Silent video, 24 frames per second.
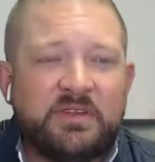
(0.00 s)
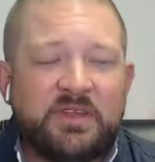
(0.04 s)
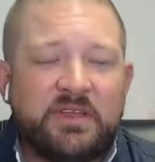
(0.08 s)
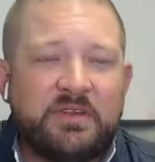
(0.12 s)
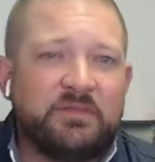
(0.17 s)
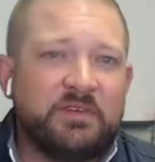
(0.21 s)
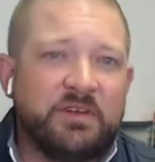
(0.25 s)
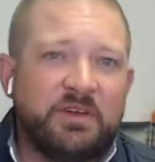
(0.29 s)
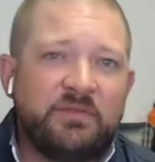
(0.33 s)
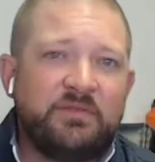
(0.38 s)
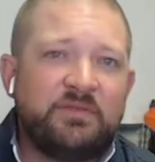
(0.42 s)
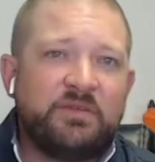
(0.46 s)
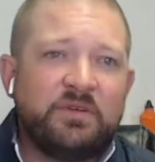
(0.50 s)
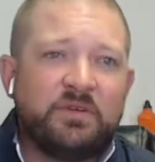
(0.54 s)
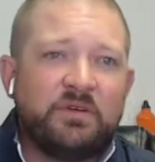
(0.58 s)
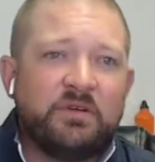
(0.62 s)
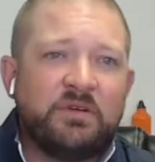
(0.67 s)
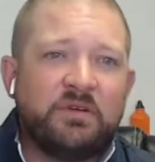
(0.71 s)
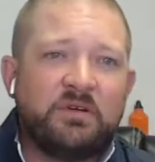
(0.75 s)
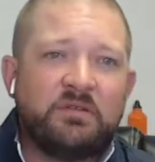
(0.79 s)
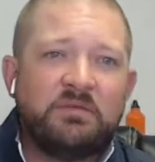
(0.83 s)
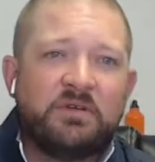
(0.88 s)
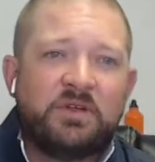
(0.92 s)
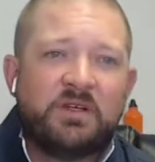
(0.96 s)
Even if
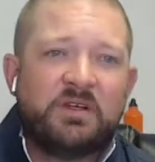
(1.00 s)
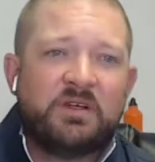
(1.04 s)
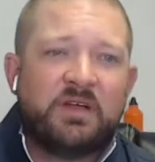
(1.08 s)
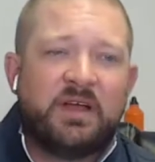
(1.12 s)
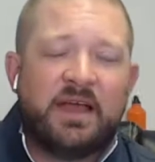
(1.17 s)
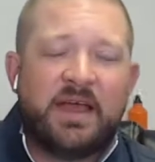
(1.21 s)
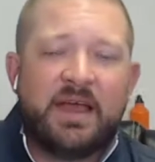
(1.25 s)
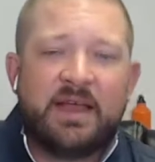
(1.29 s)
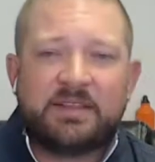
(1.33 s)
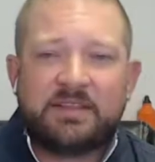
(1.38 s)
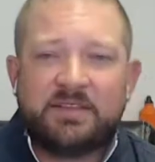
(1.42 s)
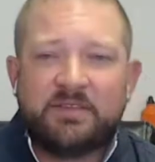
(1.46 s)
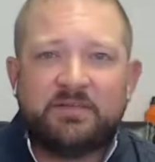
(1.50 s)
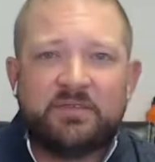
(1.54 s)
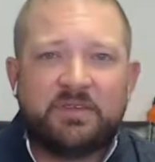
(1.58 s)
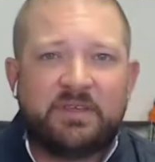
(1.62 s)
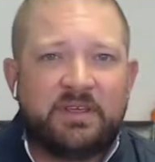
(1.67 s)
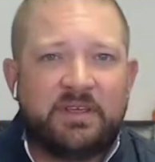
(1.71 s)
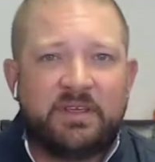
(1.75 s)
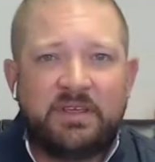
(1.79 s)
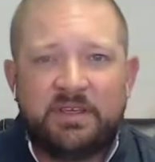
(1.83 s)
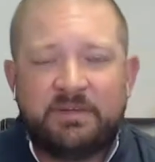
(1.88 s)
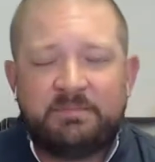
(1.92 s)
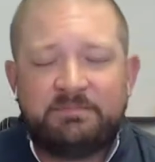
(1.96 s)
you're
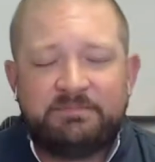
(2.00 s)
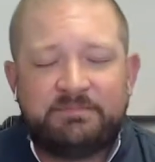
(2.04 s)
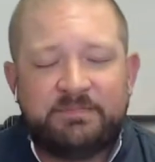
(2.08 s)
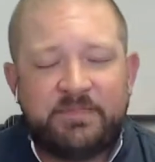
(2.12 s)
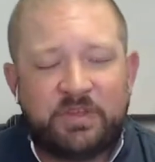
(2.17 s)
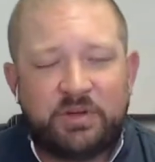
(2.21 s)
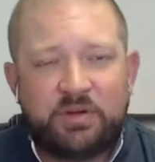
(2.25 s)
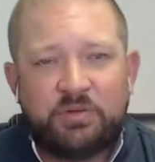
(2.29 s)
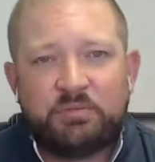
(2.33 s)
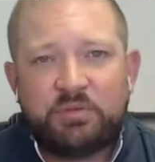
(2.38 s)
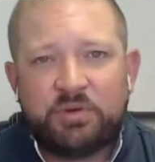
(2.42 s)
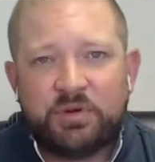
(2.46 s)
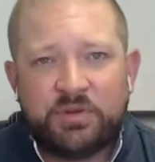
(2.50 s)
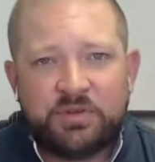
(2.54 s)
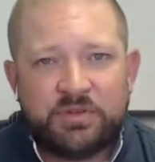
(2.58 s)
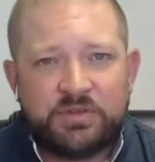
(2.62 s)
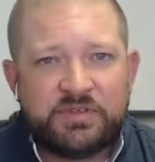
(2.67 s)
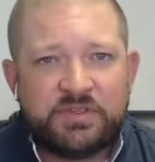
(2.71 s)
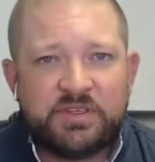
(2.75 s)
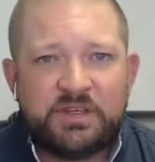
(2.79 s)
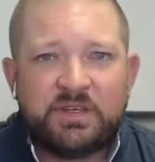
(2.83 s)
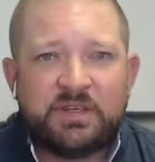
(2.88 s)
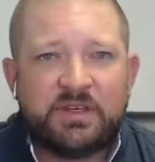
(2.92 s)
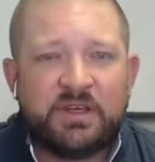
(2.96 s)
actively
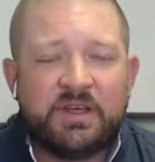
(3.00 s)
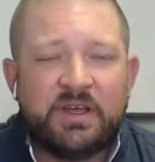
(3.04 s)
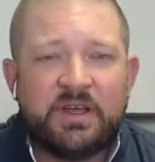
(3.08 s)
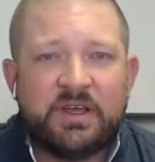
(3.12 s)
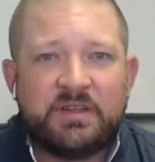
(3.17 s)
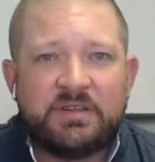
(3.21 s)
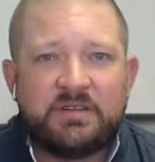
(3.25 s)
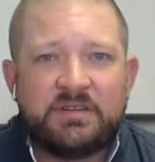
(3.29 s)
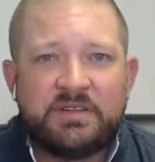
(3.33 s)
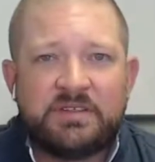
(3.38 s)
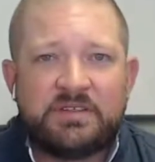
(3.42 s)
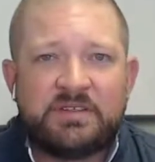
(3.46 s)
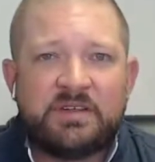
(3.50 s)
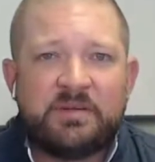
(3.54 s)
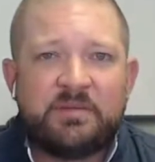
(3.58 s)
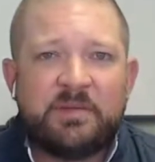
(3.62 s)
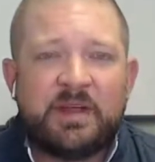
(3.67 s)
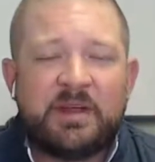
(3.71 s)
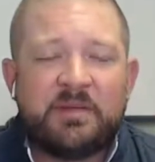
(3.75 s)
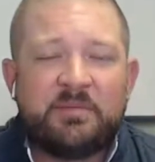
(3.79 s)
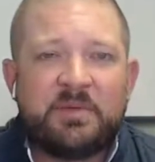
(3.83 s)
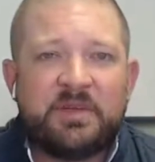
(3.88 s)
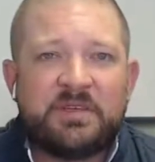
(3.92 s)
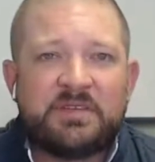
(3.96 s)
producing a decent
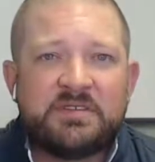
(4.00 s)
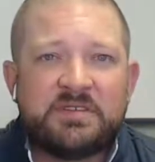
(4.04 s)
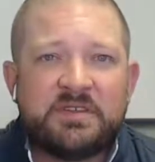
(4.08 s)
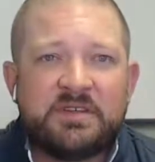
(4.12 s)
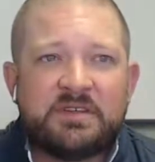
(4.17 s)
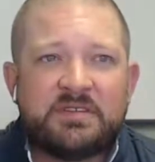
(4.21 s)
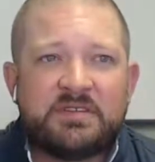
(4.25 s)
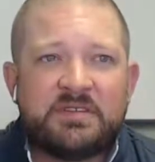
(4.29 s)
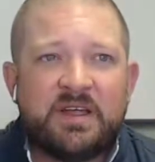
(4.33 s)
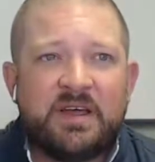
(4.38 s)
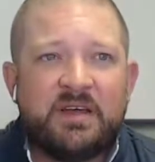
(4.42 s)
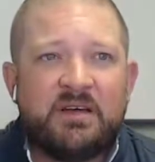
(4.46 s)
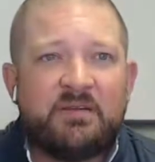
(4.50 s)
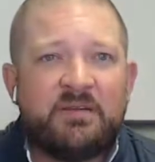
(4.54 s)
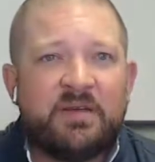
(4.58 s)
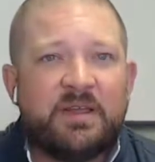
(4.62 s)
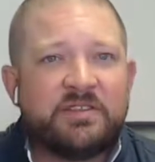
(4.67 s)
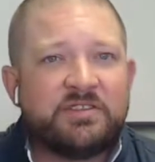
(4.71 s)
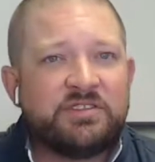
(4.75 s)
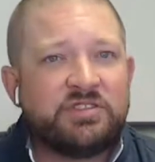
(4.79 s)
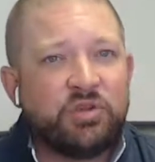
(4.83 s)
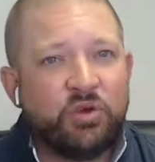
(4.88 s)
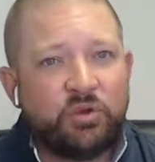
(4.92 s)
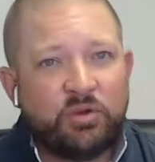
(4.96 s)
amount of business. Now,
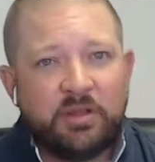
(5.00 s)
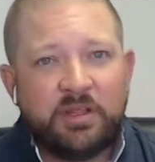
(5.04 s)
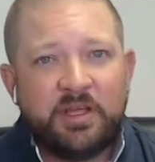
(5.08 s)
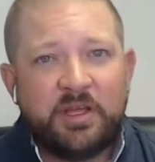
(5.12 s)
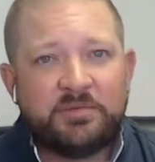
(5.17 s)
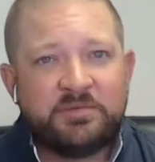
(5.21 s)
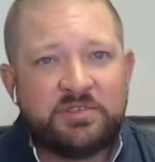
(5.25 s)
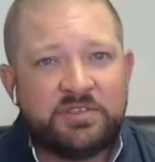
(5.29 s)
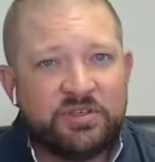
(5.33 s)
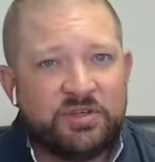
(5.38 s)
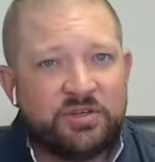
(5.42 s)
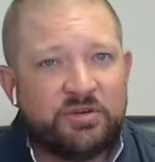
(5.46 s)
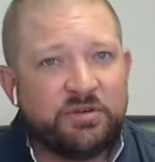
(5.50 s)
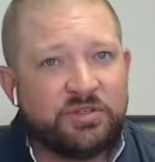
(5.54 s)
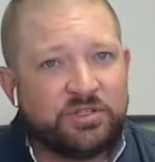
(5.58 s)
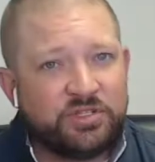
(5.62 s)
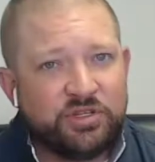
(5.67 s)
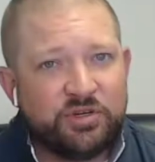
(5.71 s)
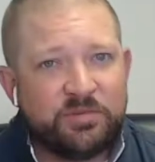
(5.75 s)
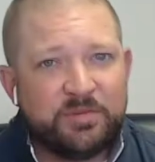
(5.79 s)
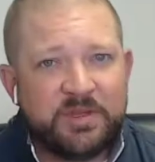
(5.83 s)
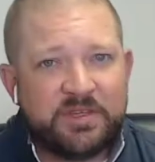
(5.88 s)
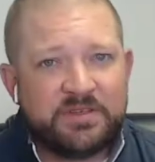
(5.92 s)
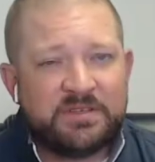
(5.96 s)
it's totally up to you. It's
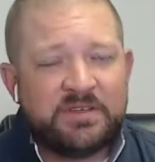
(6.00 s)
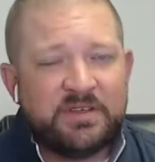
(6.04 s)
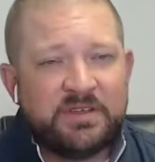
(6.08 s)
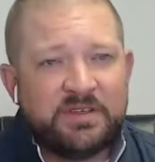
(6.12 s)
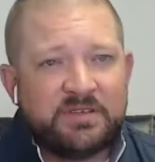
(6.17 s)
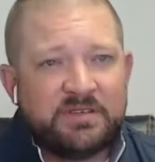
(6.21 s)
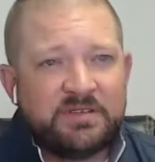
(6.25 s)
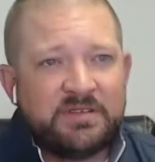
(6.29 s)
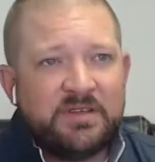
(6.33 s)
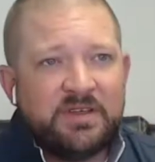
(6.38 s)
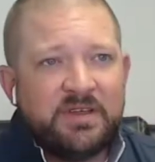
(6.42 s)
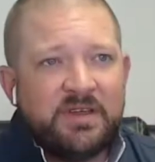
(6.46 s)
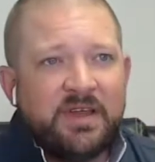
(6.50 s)
your business.